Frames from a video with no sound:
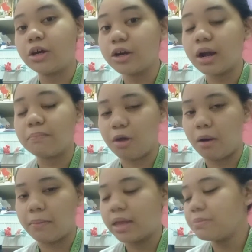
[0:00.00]
her
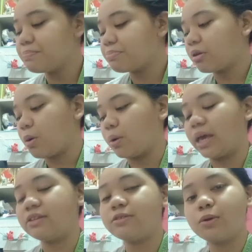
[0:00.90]
abdomen.
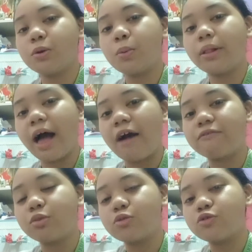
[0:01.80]
Okay, so you will have
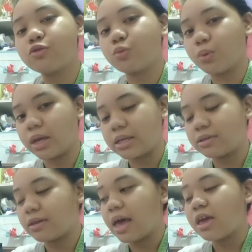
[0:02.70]
to
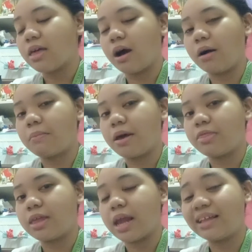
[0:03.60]
squeeze
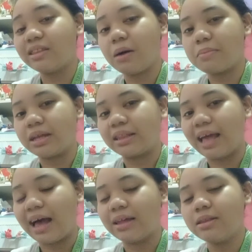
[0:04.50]
the non-dominant
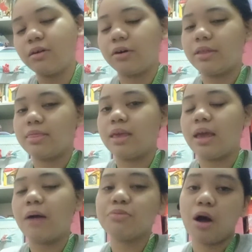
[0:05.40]
hand or the
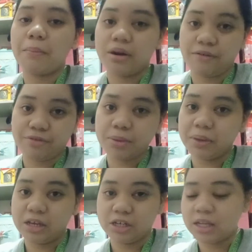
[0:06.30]
abdomen of the
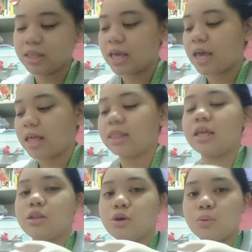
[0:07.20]
patient, and
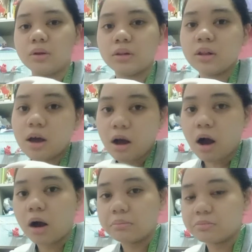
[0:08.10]
then you will
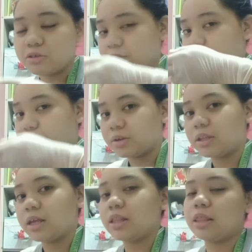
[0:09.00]
just put
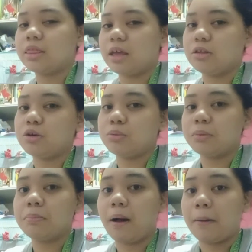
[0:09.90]
it, and then you
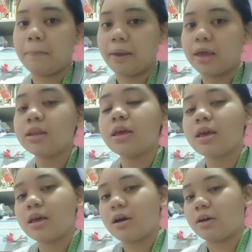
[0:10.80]
will palpate,
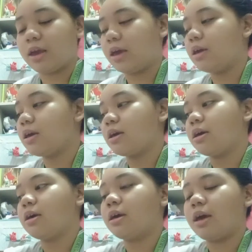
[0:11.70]
okay,
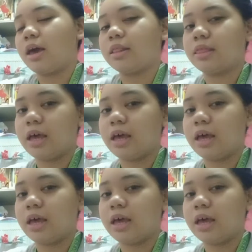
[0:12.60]
and